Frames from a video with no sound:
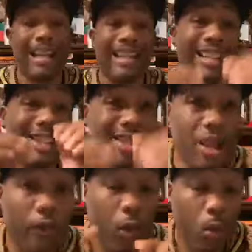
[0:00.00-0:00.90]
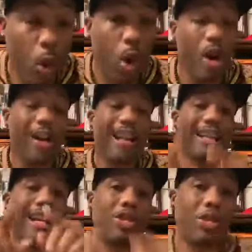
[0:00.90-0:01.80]
this civil war
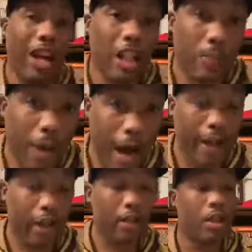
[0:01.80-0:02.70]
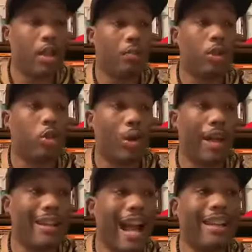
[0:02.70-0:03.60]
that transpired between
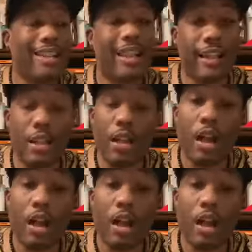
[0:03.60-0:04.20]
1967